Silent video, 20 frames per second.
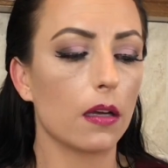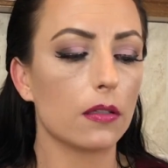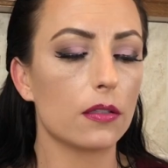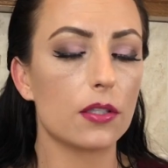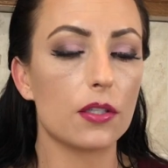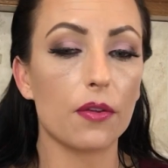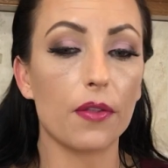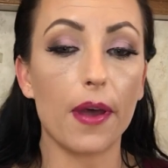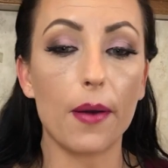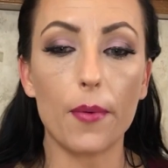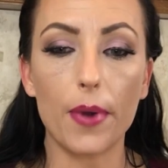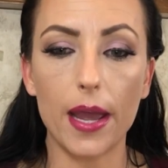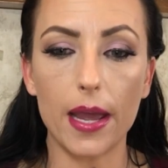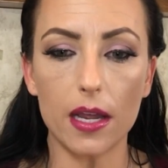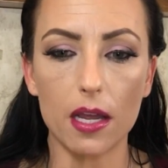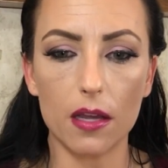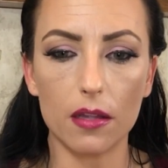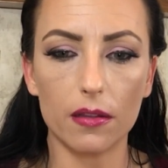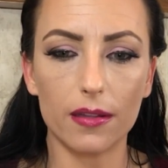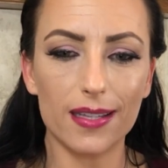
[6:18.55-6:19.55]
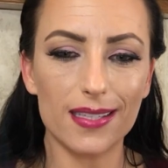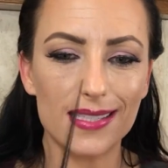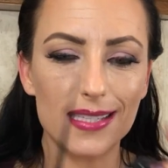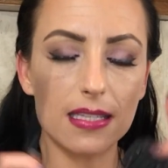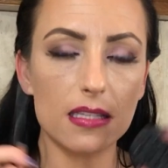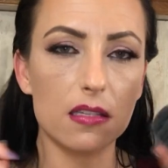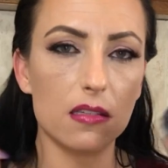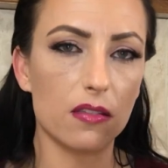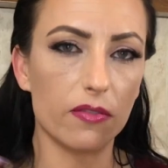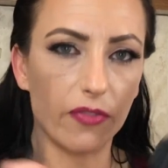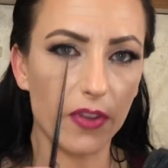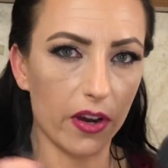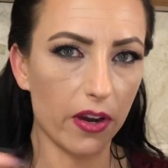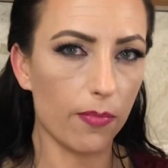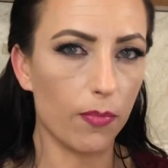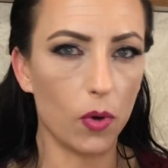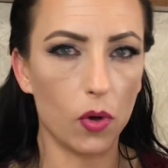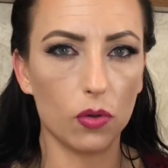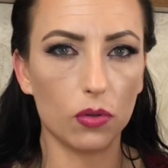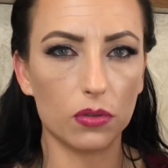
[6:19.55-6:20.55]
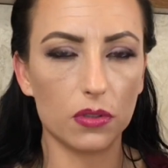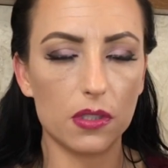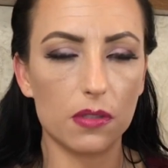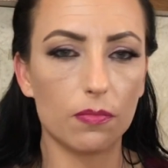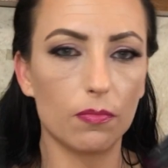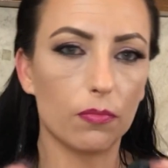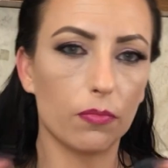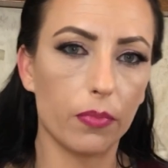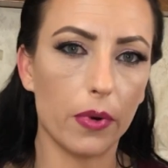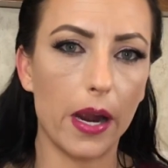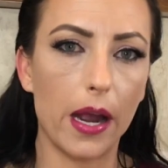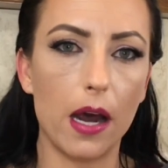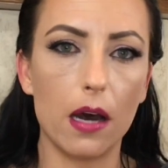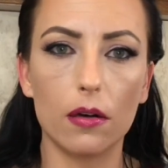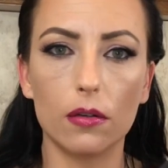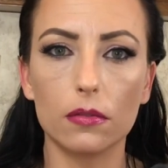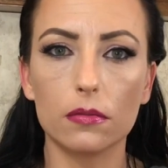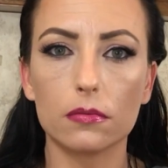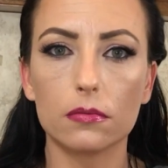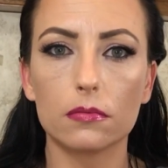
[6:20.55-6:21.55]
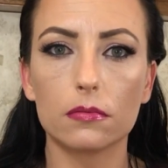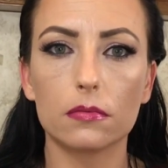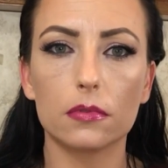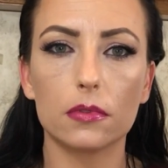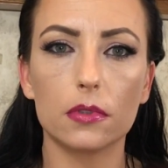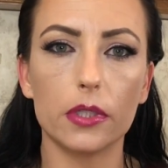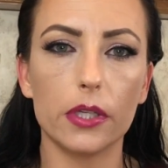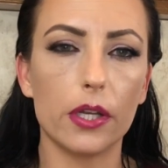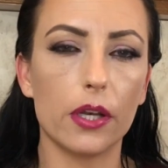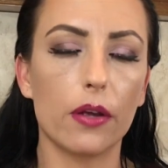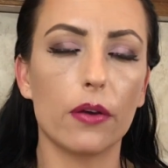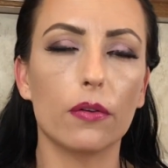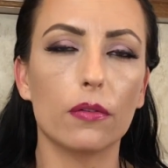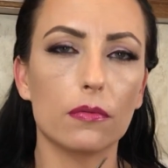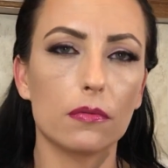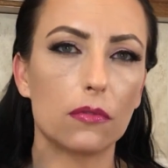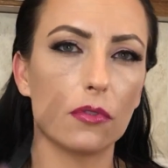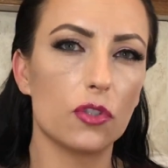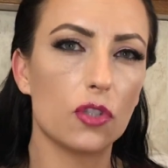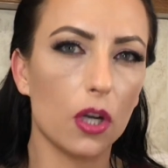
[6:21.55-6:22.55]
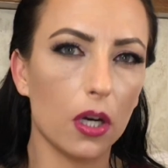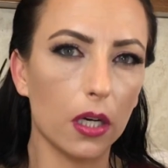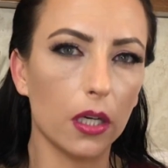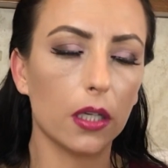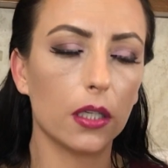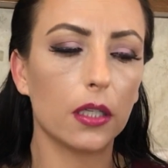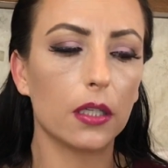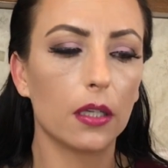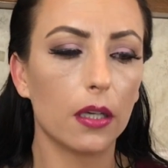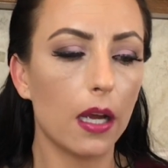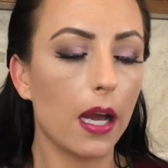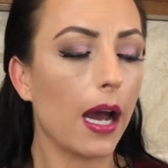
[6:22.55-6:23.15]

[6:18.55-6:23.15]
so that way I get, because this is a very bold brow, you know, dark.